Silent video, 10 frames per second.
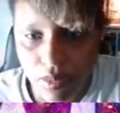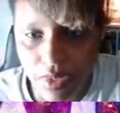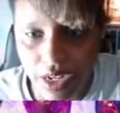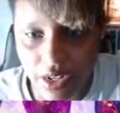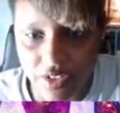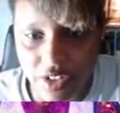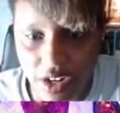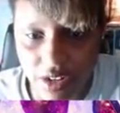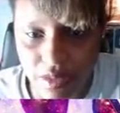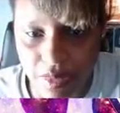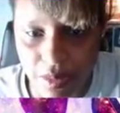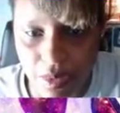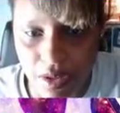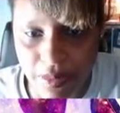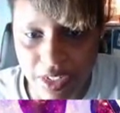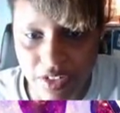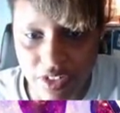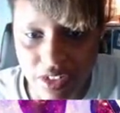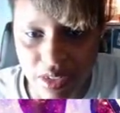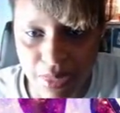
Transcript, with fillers: But yeah, though, shout out to my mom because she's an